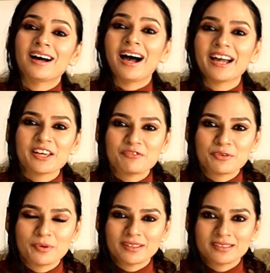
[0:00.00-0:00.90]
Hi
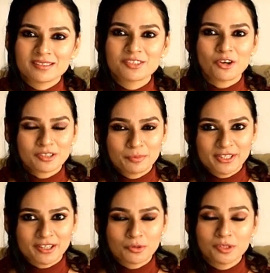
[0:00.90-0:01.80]
everyone, this is Dr.
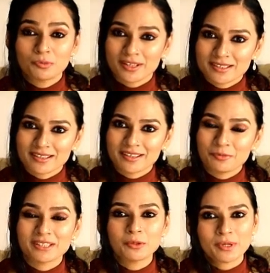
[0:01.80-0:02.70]
Priya Rohan once again
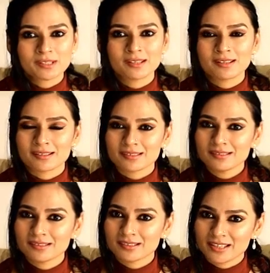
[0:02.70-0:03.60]
with a question and
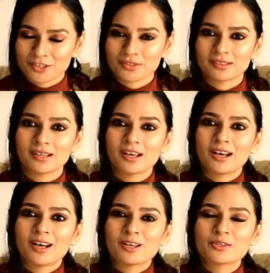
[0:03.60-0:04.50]
answer session.
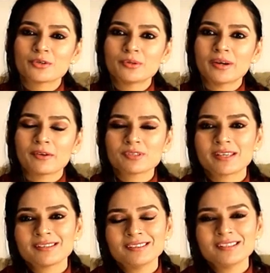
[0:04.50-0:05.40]
So I was
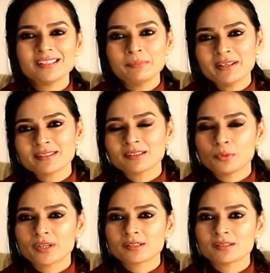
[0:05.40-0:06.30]
getting these emails and
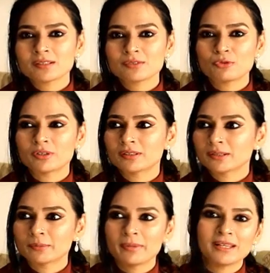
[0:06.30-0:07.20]
questions for
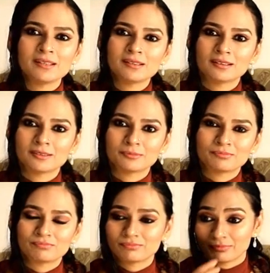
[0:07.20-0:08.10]
many
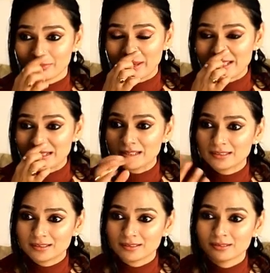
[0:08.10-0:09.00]
mental
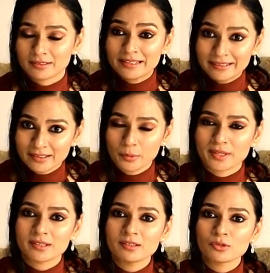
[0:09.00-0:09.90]
health related
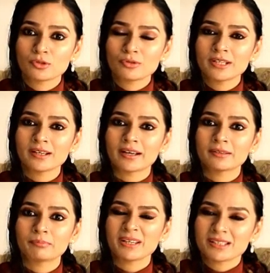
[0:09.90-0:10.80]
questions. So today
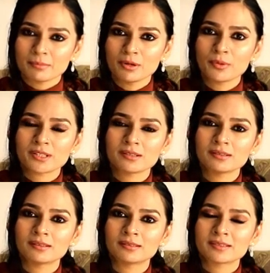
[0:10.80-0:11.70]
I picked up a
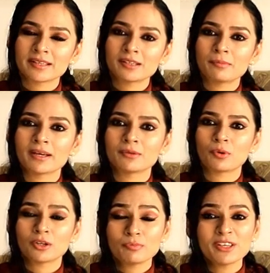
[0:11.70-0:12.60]
question sent by
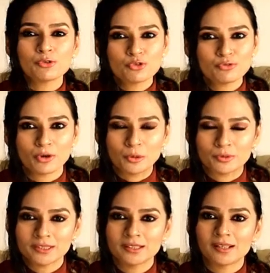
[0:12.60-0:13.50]
one of my YouTube follower.